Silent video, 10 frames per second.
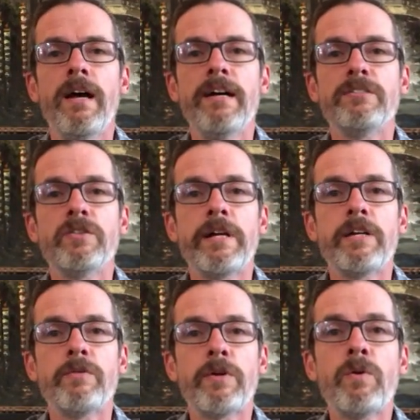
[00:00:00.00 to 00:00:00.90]
so I
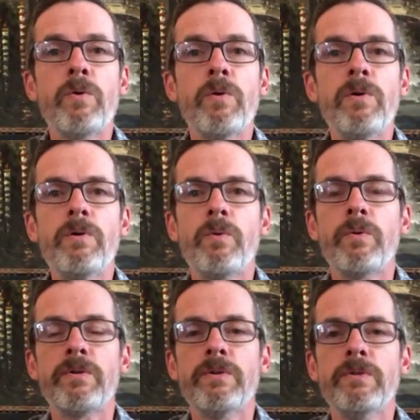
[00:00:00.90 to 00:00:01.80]
can record
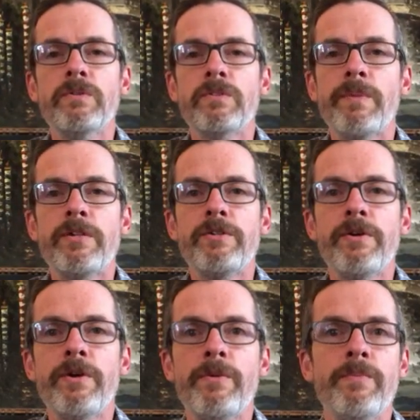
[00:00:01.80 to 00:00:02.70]
or use a
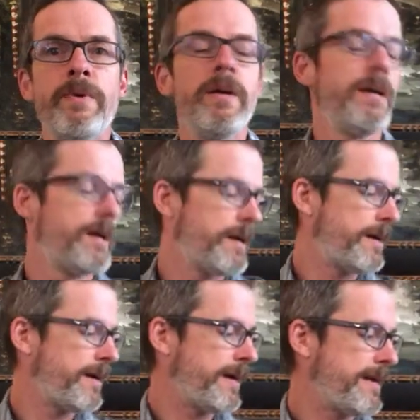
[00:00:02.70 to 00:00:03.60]
metronome.
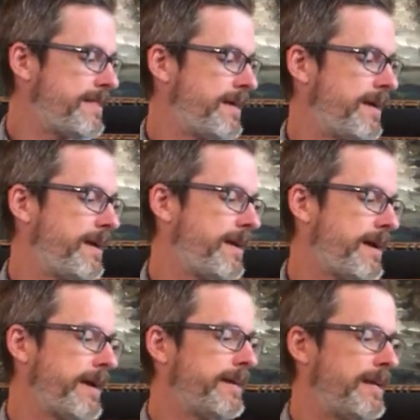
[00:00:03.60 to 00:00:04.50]
And then
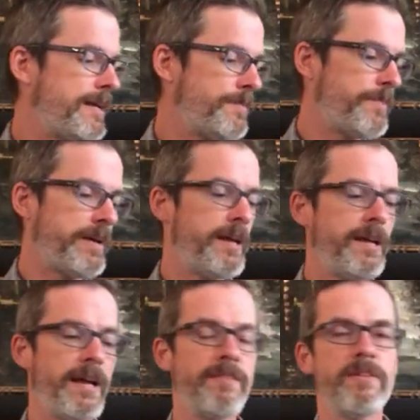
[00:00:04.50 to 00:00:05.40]
I
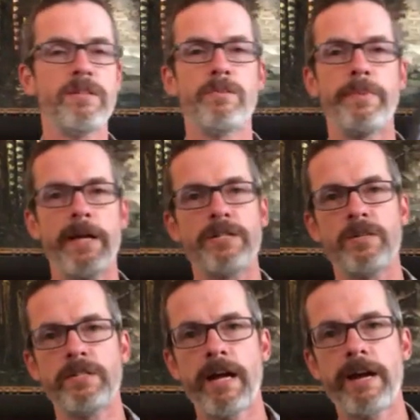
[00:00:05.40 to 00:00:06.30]
have a little banjo
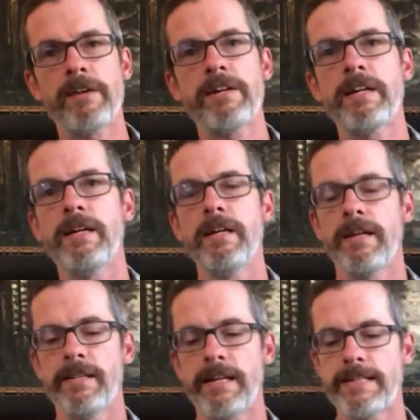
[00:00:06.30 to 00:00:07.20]
diary
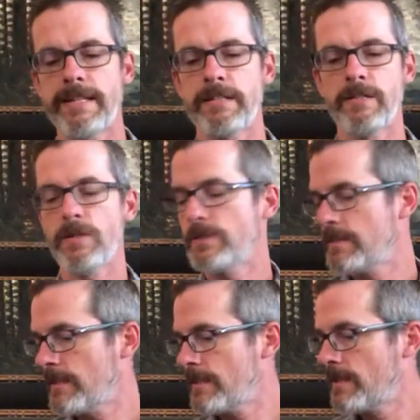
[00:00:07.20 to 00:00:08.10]
that I take notes
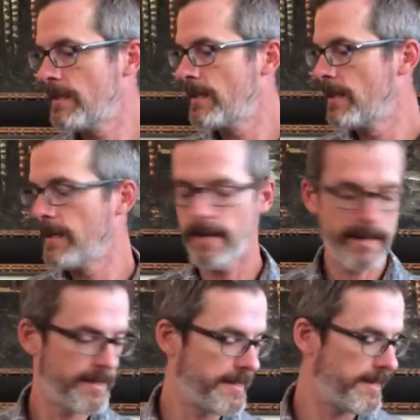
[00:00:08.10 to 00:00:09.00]
in.
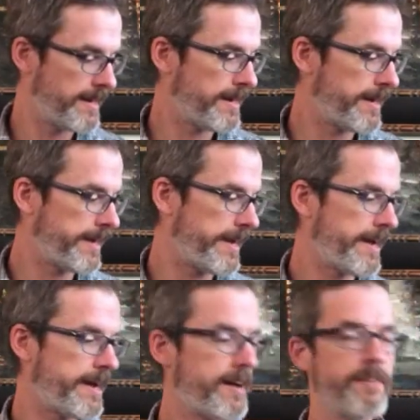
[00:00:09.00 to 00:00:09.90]
And then I
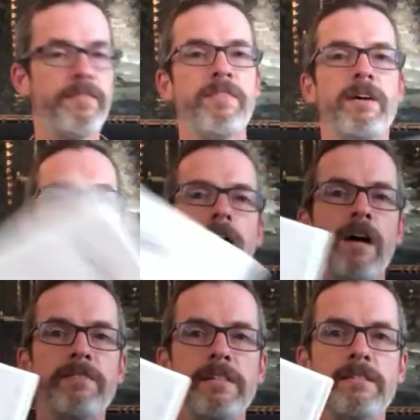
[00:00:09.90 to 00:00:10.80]
have,
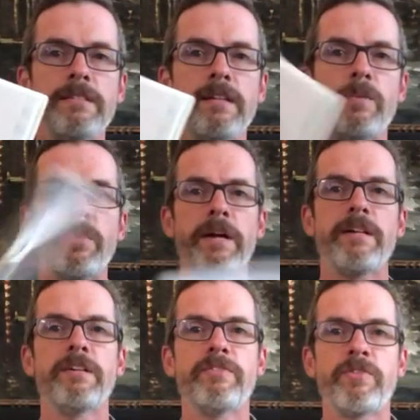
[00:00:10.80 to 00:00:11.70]
obviously, a
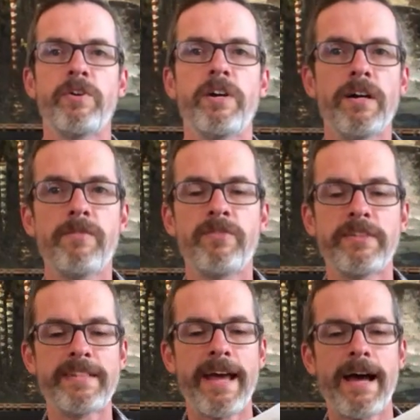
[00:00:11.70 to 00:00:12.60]
binder for
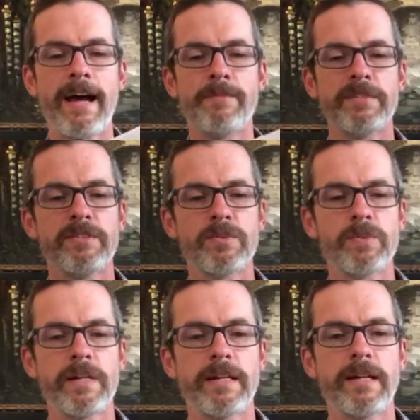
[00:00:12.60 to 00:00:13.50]
tab. This is
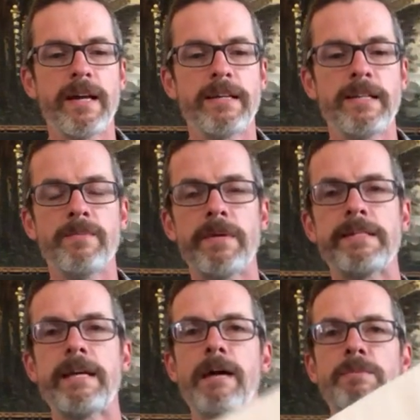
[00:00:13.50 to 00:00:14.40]
where I keep my
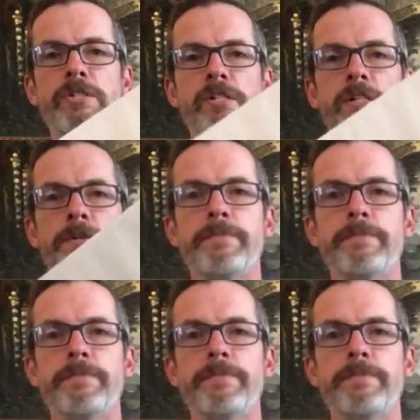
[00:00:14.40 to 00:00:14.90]
tablature.